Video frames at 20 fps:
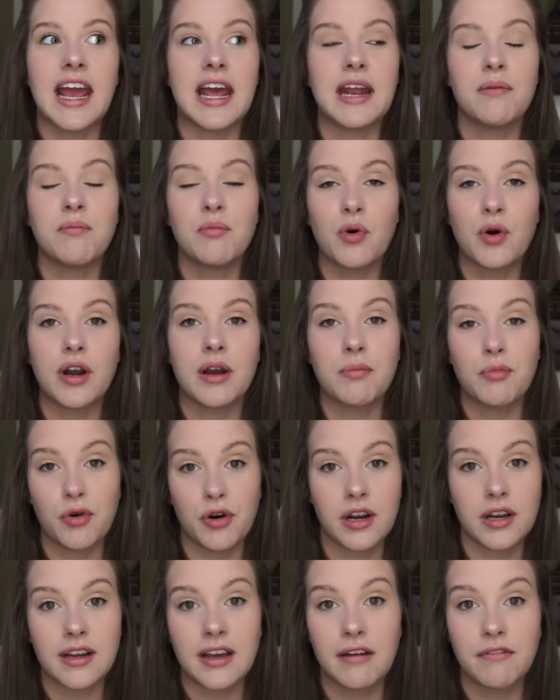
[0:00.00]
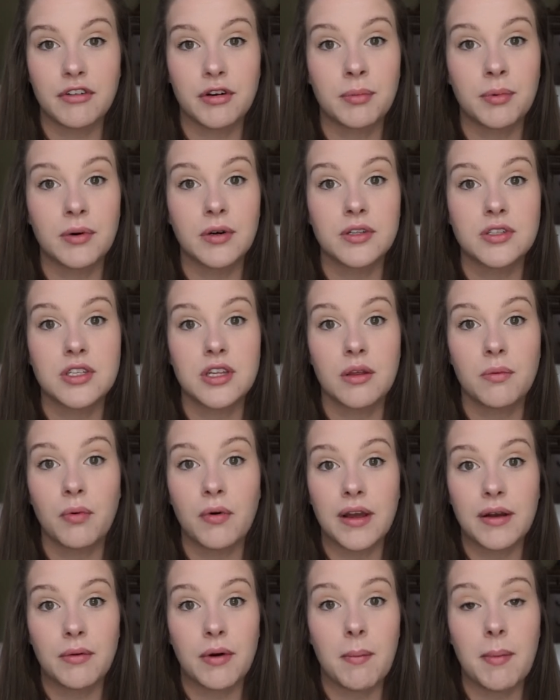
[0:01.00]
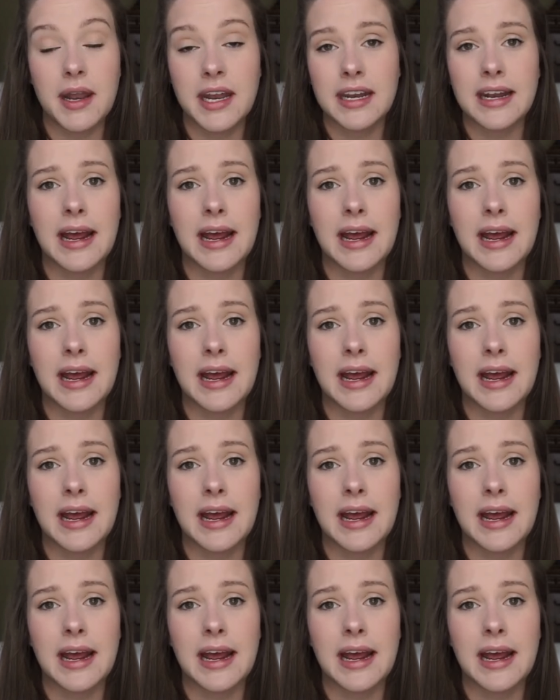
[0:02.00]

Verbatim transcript: and more and more uncomfortable to the point where Ben